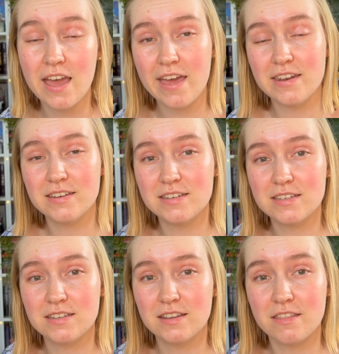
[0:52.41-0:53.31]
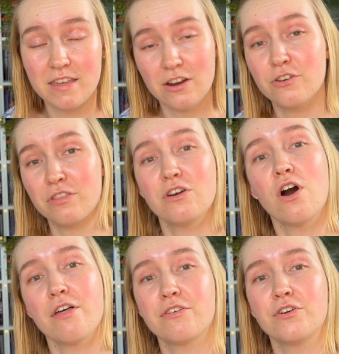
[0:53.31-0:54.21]
and they are the
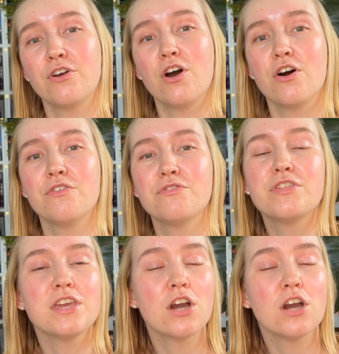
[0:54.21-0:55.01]
author of the